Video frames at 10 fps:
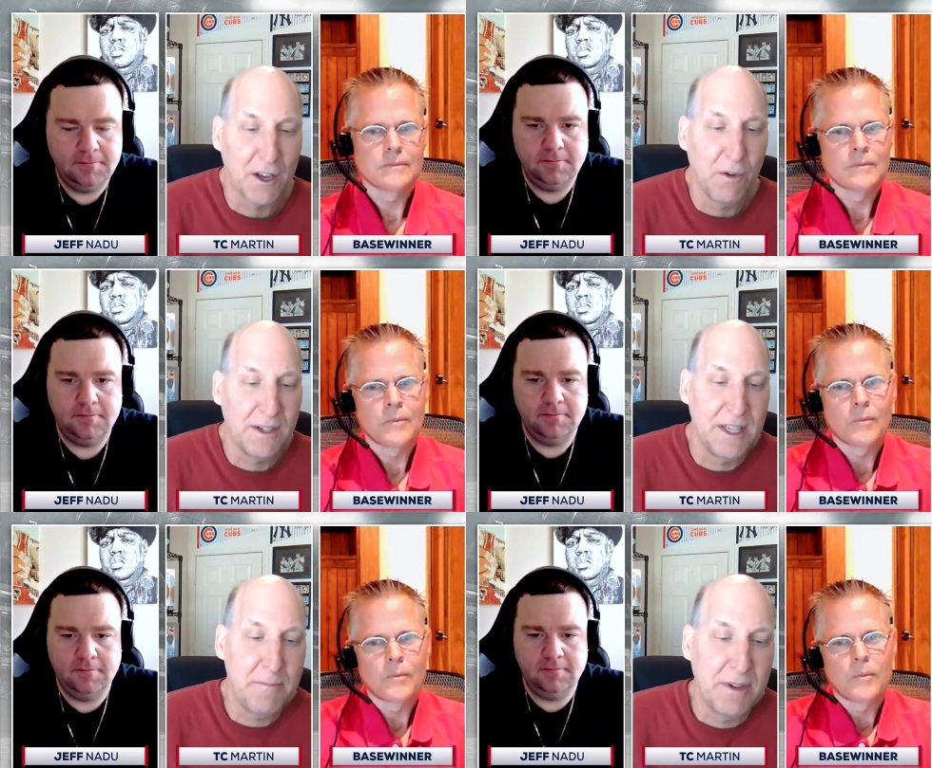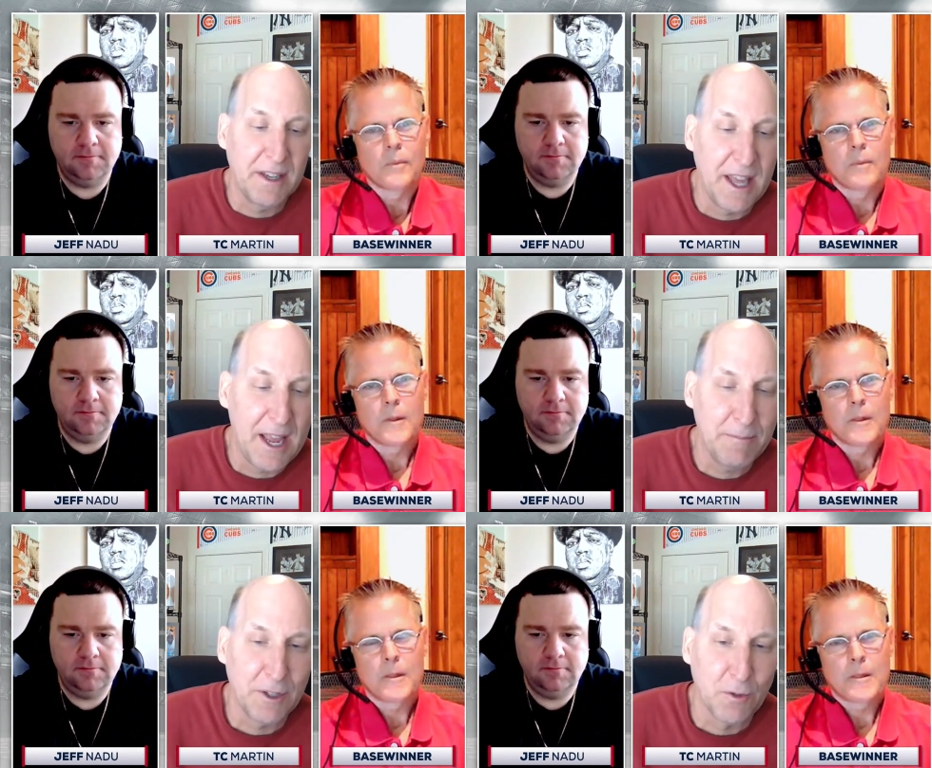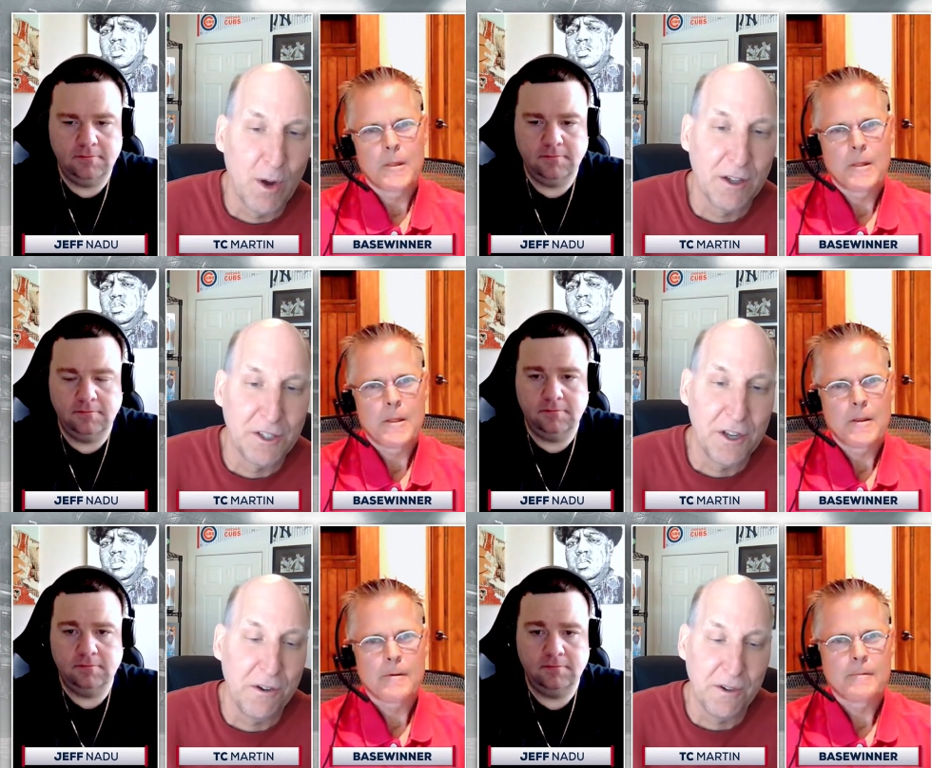Speaker 1: not going deep into games as well,
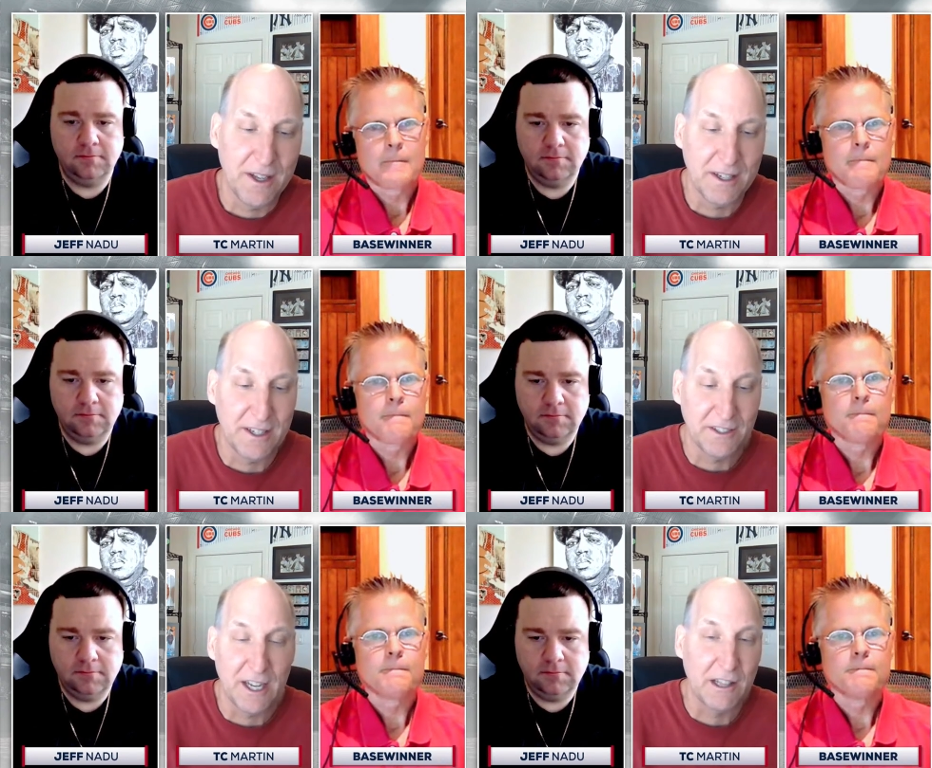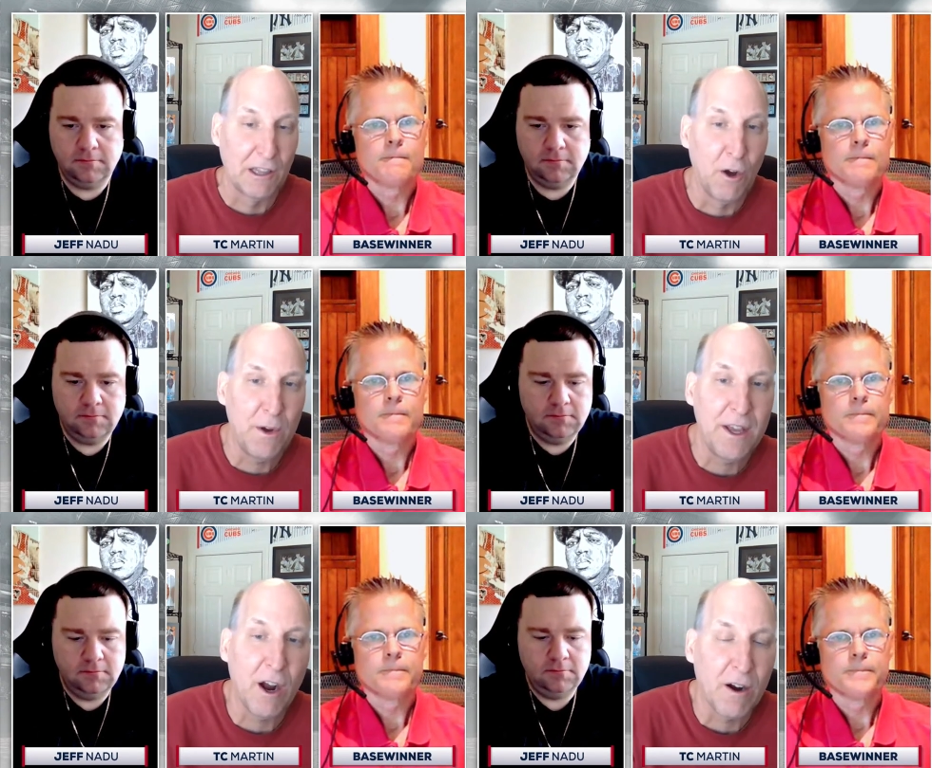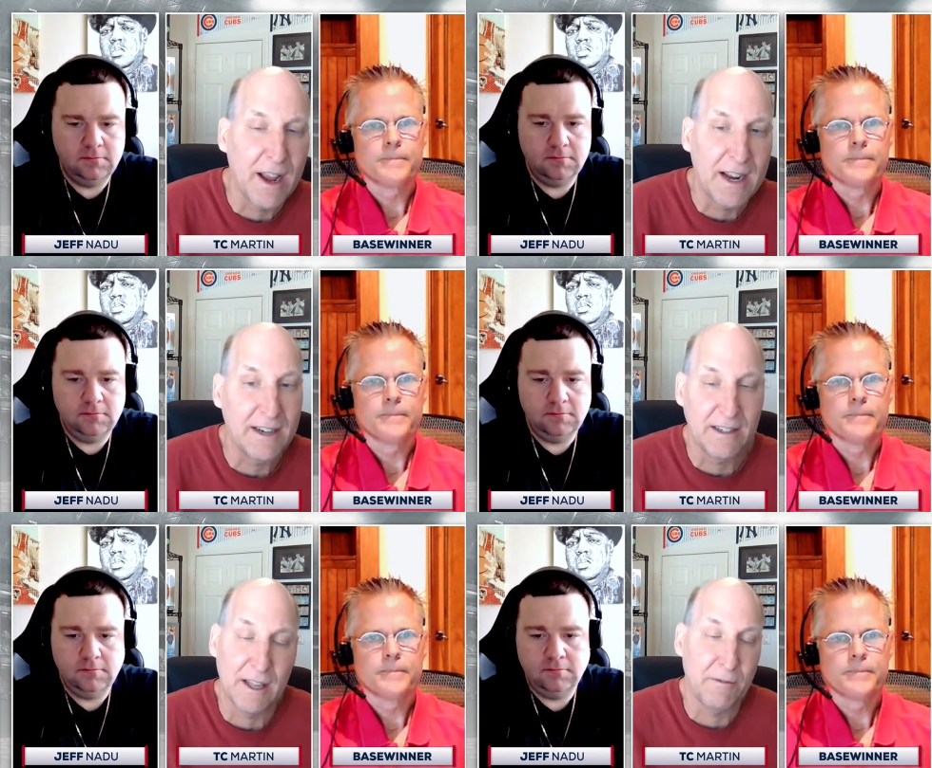too. And he's got a low ERA.
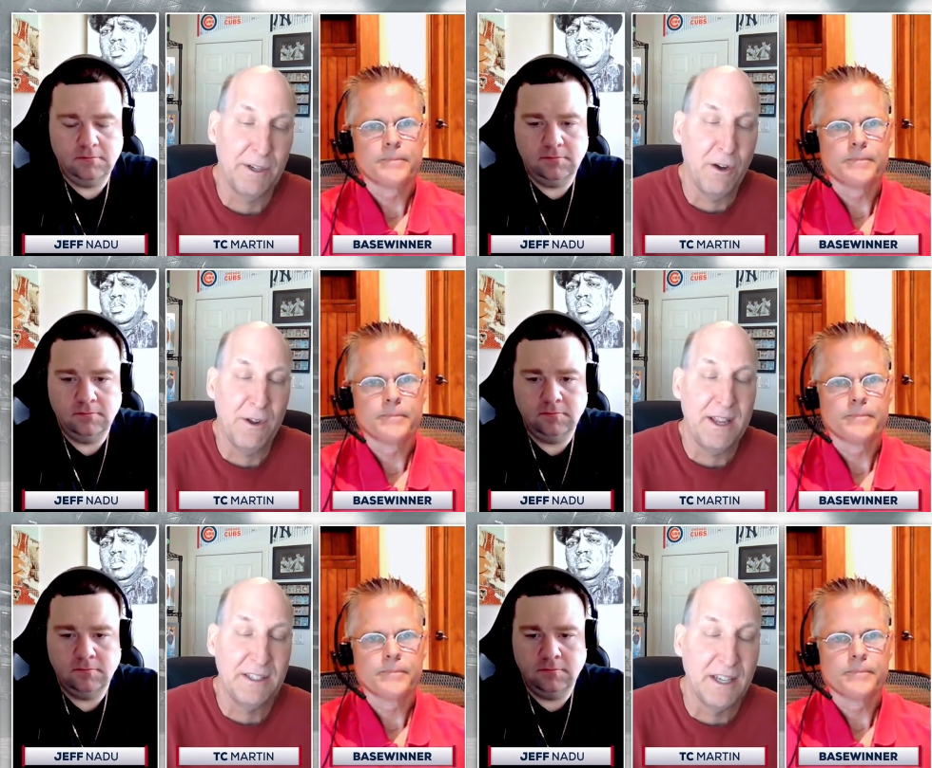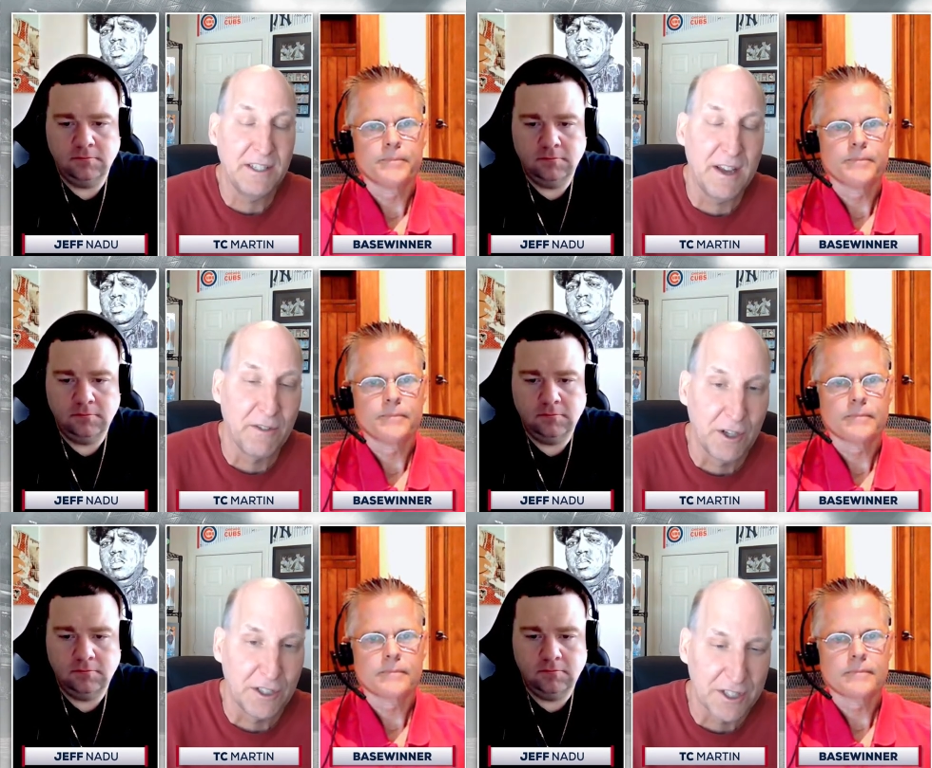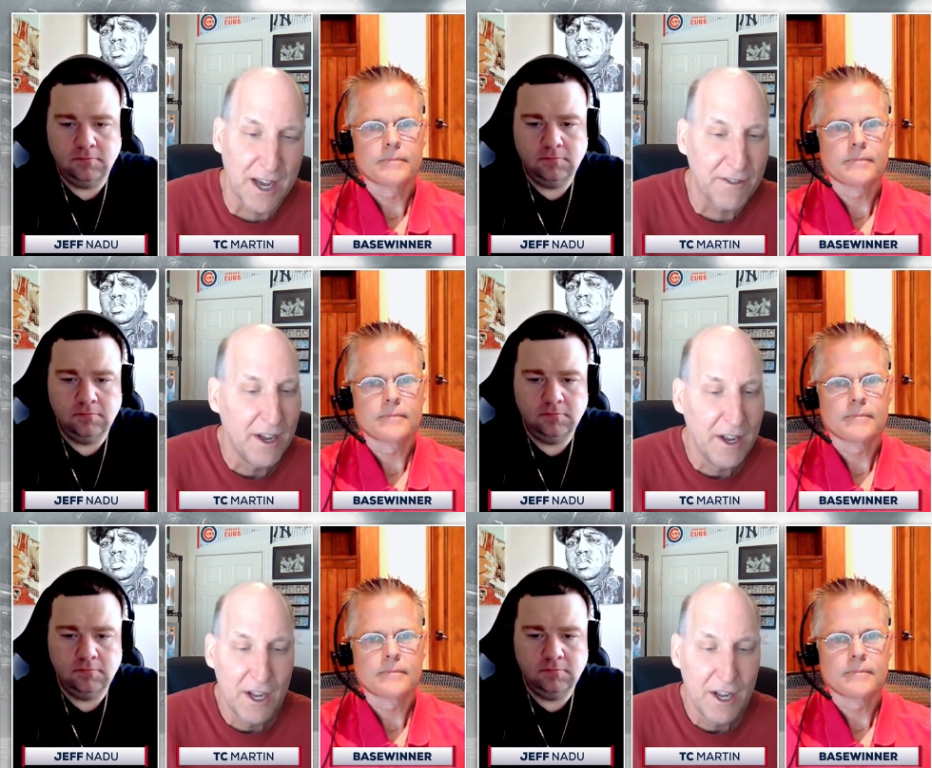And, like, we know he does have good stuff.